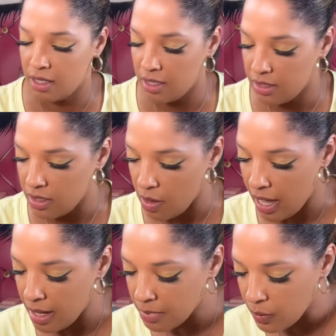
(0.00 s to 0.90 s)
So I
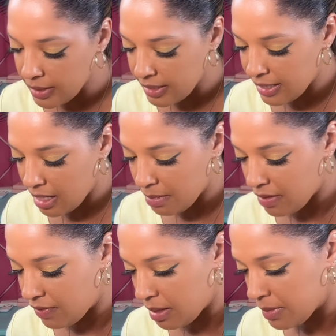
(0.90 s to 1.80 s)
am going to take my
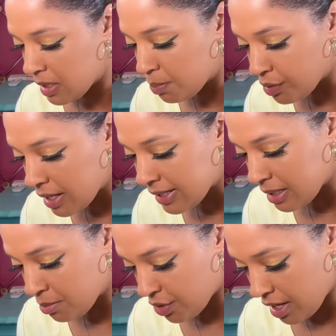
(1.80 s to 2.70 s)
famous bronzing
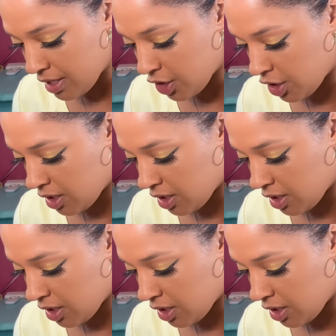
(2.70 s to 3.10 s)
brush